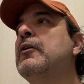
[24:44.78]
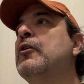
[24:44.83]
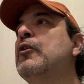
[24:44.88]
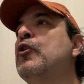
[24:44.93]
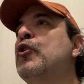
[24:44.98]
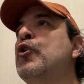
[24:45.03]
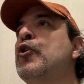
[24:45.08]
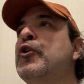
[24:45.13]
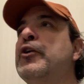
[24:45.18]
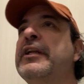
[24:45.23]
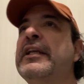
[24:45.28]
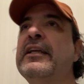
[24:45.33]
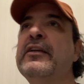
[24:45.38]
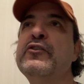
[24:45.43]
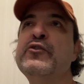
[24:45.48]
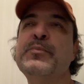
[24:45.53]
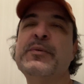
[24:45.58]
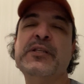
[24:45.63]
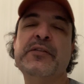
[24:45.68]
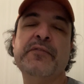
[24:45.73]
hurting
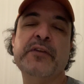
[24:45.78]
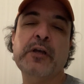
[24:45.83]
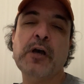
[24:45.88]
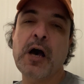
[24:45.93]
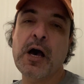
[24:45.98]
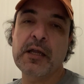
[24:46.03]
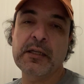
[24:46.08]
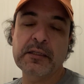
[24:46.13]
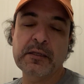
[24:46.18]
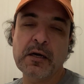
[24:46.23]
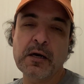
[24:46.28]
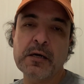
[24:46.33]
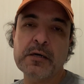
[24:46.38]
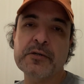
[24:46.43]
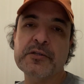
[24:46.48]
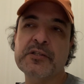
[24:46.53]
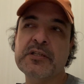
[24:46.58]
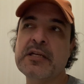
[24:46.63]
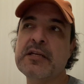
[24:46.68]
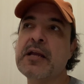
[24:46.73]
specific
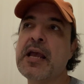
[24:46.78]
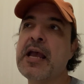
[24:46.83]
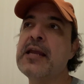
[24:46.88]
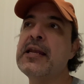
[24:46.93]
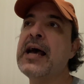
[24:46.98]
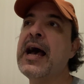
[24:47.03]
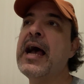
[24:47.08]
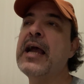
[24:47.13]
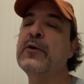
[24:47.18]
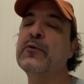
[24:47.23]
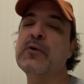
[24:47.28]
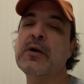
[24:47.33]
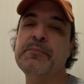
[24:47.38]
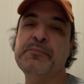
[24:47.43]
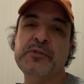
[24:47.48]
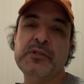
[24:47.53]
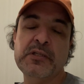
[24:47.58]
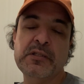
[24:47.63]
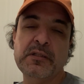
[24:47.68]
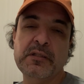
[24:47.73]
oligarchs and
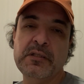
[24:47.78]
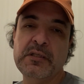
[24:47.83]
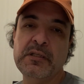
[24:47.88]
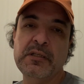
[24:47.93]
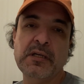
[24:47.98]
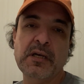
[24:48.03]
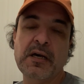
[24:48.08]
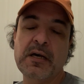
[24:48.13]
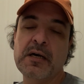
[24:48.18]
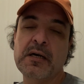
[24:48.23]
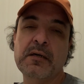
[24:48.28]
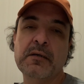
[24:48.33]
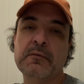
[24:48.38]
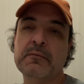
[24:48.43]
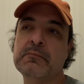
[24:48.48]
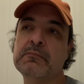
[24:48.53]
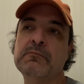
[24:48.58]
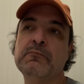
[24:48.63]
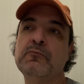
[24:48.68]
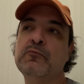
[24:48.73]
higher-ups in the
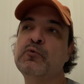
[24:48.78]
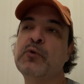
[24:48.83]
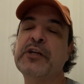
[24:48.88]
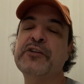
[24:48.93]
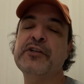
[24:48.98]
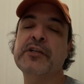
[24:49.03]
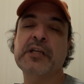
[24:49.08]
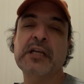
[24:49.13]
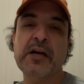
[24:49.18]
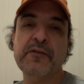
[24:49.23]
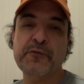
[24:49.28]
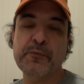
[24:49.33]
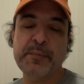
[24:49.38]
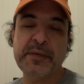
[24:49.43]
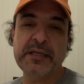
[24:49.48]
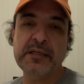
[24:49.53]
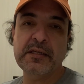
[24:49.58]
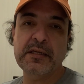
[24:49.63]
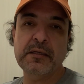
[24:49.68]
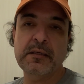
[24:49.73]
Russian
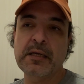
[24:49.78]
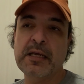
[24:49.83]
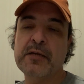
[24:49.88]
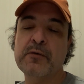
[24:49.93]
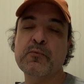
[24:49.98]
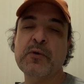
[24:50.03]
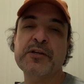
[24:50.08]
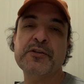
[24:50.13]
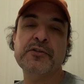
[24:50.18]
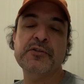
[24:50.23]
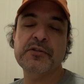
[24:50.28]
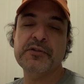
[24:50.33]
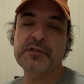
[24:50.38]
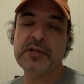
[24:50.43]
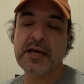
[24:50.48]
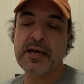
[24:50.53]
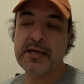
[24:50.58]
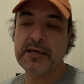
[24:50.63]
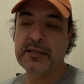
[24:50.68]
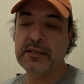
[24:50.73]
government and Russian
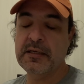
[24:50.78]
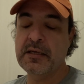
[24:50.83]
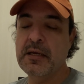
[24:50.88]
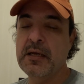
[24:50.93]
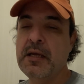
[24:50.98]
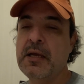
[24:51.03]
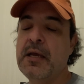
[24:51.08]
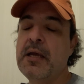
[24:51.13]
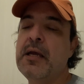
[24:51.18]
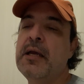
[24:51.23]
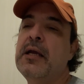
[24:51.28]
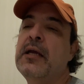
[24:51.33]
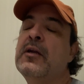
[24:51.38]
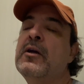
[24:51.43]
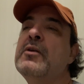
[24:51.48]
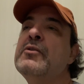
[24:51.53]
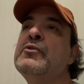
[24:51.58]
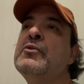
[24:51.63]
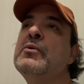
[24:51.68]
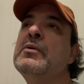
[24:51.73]
society, it
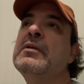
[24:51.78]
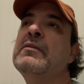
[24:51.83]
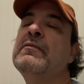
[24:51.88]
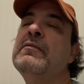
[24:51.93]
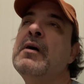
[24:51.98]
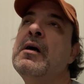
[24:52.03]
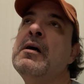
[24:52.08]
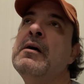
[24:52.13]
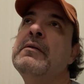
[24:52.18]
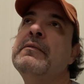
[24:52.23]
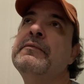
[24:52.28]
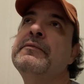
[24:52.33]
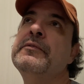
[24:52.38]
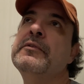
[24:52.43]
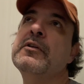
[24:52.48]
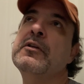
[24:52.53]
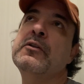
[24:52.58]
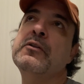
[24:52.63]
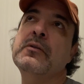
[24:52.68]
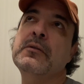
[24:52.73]
also
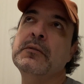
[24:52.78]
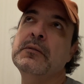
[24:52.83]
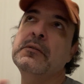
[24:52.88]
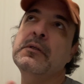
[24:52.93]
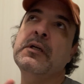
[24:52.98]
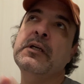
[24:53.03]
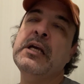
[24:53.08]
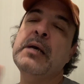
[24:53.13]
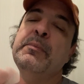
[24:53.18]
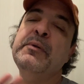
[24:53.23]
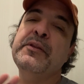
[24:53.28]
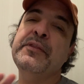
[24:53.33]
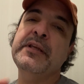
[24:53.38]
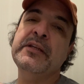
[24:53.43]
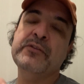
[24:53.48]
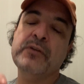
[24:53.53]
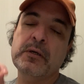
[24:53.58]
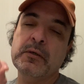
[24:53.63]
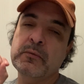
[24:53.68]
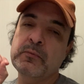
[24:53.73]
involved a couple of
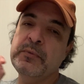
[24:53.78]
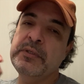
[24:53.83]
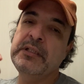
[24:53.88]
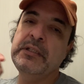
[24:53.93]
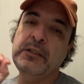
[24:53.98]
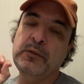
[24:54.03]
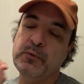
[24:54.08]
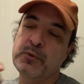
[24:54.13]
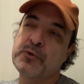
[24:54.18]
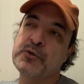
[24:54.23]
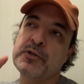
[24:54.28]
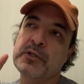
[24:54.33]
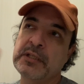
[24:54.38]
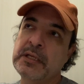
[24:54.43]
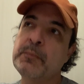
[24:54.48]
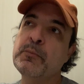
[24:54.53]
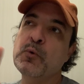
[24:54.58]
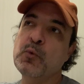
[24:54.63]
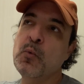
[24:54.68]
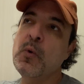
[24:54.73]
things that are really crucial.
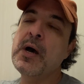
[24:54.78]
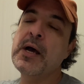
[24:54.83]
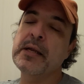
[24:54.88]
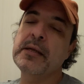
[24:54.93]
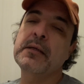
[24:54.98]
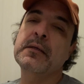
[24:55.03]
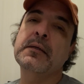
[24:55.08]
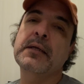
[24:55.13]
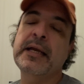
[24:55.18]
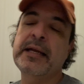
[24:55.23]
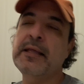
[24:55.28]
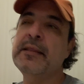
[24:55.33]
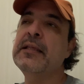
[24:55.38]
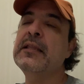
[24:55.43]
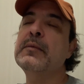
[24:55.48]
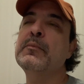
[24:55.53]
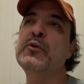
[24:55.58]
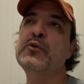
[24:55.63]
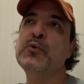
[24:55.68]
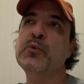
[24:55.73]
Number one, and I think
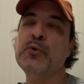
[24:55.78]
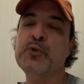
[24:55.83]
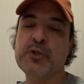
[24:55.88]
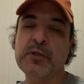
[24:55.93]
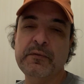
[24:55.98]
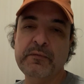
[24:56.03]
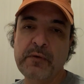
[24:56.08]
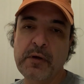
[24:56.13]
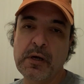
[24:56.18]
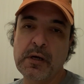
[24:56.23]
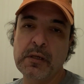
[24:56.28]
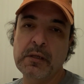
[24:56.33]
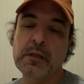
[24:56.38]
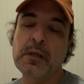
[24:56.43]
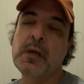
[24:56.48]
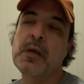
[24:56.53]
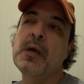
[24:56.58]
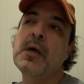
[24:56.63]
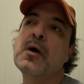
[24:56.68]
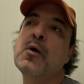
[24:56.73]
the most crucial of all,
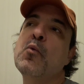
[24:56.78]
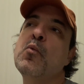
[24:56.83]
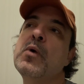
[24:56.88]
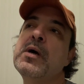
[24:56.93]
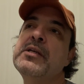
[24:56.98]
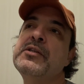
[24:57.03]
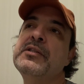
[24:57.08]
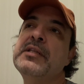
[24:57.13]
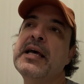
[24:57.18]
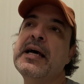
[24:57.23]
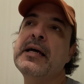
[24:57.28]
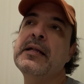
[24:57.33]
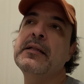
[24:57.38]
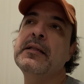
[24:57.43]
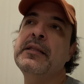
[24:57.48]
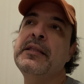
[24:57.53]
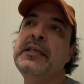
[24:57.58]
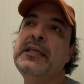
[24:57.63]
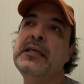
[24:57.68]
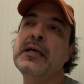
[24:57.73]
was that
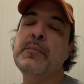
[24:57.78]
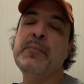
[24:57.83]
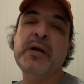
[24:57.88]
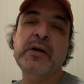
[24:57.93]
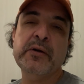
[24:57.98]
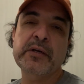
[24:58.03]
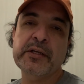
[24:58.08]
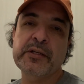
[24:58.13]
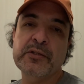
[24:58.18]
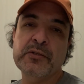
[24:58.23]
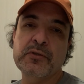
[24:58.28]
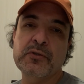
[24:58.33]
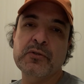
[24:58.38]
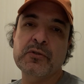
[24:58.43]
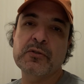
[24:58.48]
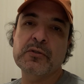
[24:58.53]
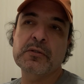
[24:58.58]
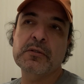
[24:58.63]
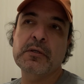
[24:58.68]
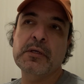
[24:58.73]
the
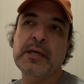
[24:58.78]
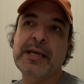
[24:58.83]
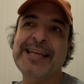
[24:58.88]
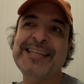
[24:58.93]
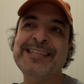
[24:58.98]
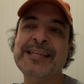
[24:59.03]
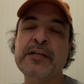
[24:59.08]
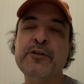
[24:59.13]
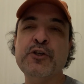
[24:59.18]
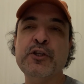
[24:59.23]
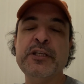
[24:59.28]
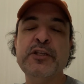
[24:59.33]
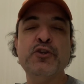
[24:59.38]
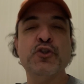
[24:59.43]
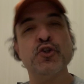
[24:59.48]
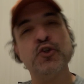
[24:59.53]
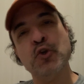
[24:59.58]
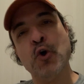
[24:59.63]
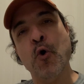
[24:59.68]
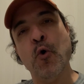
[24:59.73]
Americans essentially
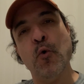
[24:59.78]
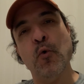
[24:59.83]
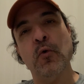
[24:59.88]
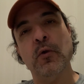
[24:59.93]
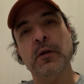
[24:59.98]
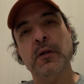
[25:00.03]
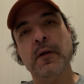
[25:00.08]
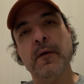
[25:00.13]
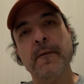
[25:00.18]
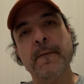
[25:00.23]
stole